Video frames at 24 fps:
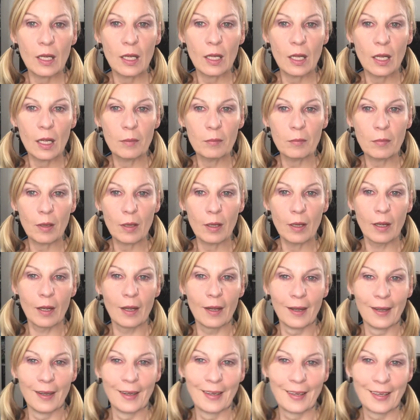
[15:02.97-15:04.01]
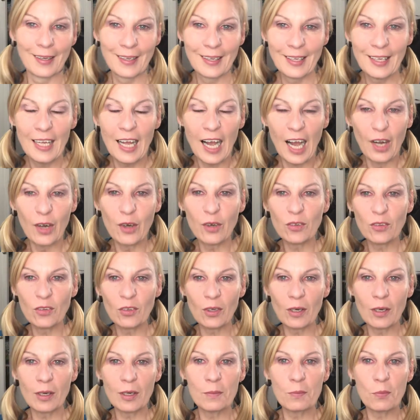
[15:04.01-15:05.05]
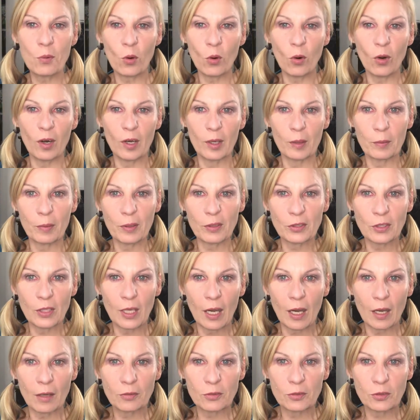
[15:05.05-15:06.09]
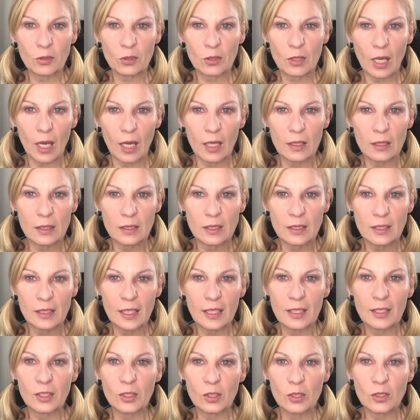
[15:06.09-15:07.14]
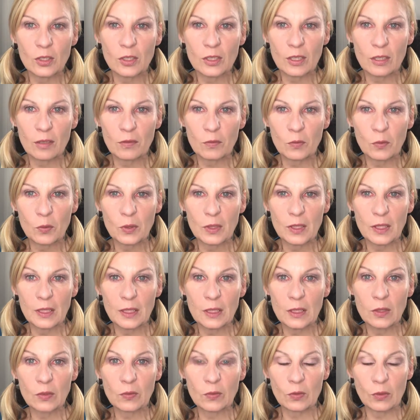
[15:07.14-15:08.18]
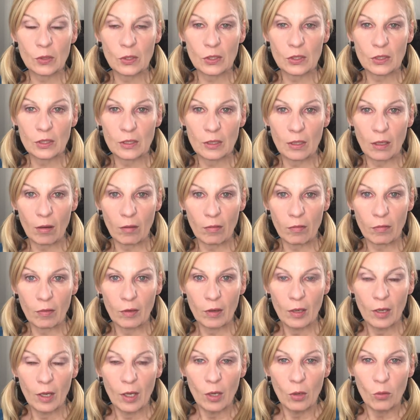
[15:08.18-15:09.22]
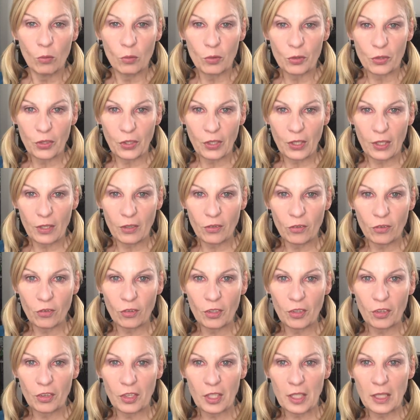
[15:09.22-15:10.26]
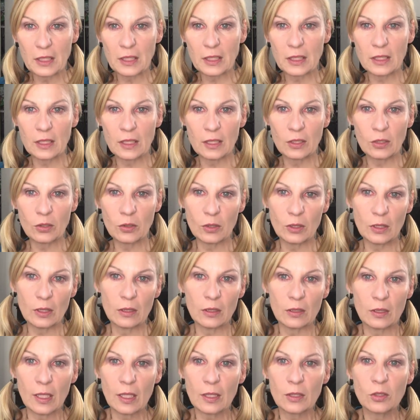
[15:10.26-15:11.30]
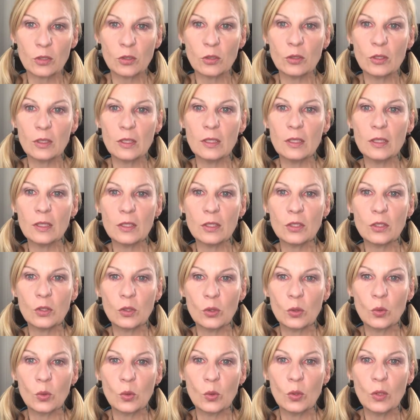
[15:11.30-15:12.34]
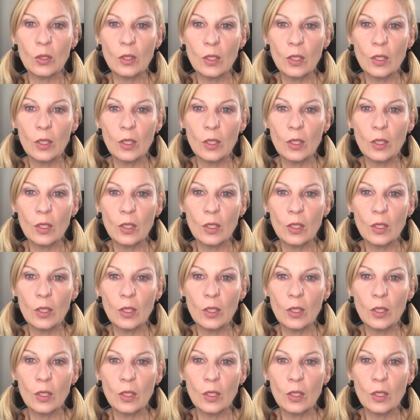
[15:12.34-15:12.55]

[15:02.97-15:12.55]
And my, I know it's a little boring, but you have to kind of set yourself routines for yourself. Routines and things that you need to do